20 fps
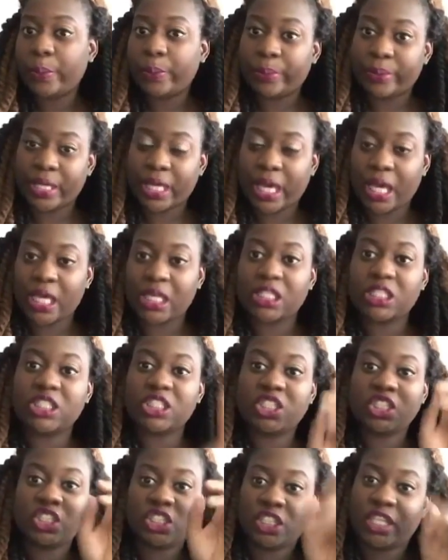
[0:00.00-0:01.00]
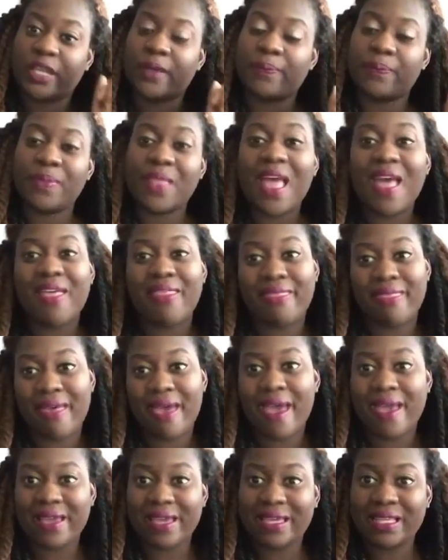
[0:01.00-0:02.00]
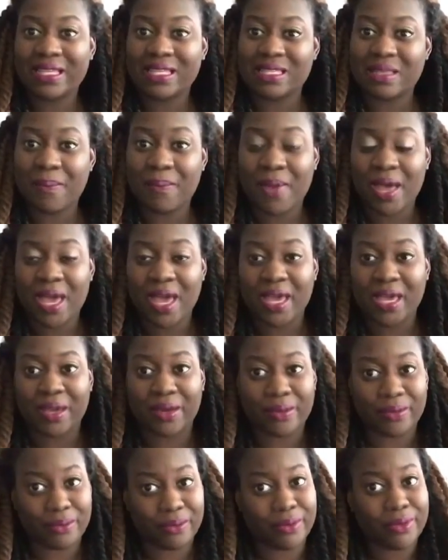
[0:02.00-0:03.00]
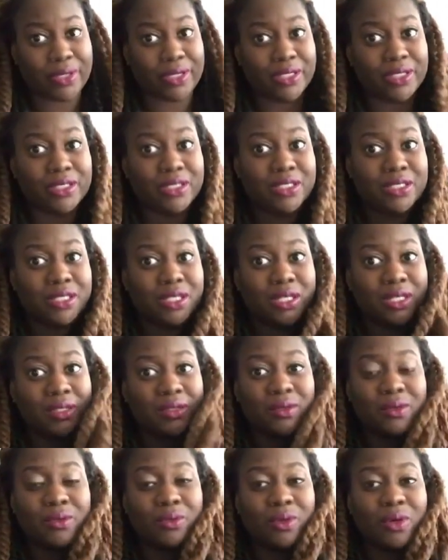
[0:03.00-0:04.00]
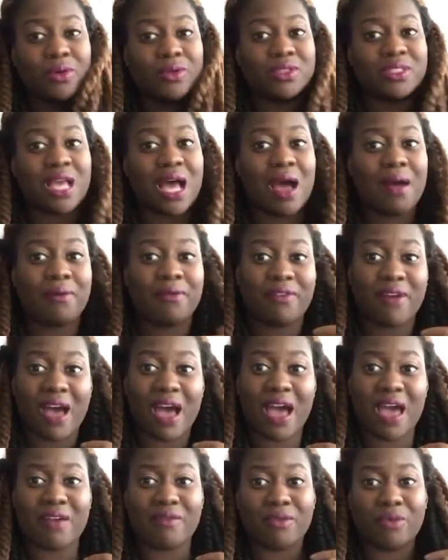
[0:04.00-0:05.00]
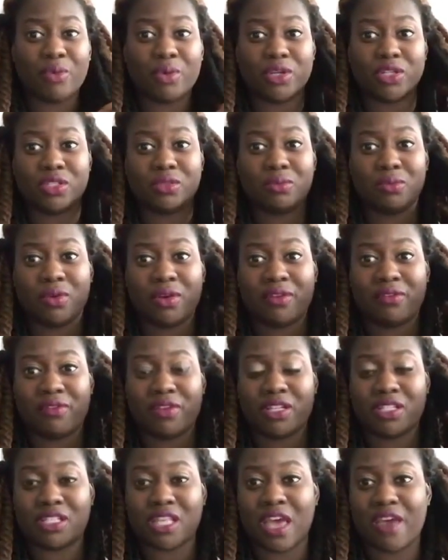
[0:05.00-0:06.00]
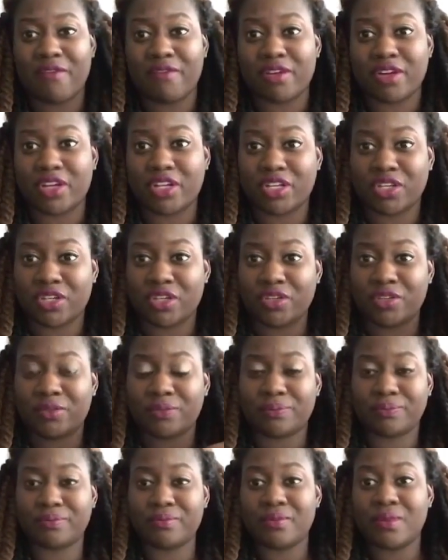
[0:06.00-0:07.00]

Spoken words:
But yeah, that is my worst, well, top 5 worst boyfriends ever, you know.